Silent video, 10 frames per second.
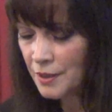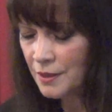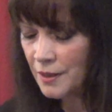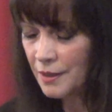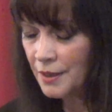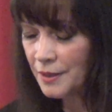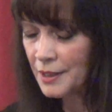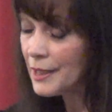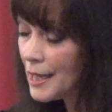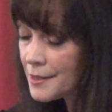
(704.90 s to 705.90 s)
in the healing
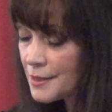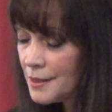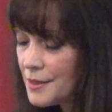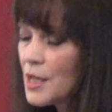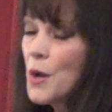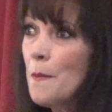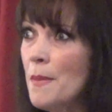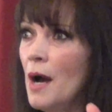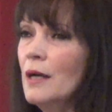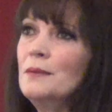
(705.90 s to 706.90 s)
classes,
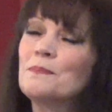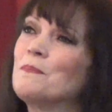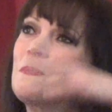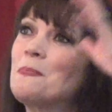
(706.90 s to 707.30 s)
but